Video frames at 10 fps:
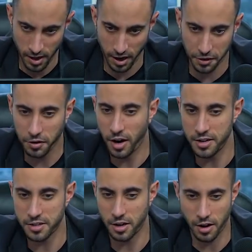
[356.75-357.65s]

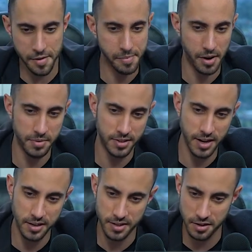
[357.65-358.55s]
across on-premise
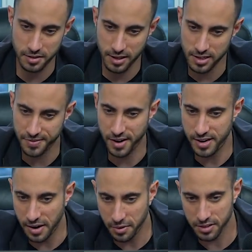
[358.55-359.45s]
data centers, classified
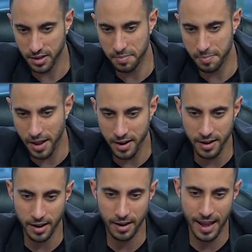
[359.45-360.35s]
networks,
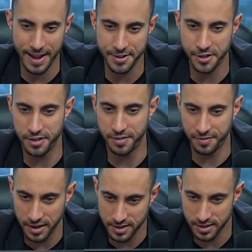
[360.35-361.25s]
embedded edge
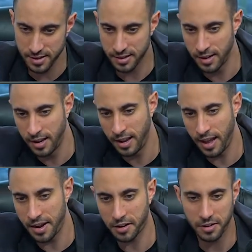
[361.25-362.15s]
devices,
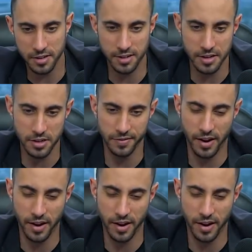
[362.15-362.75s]
and a constellation of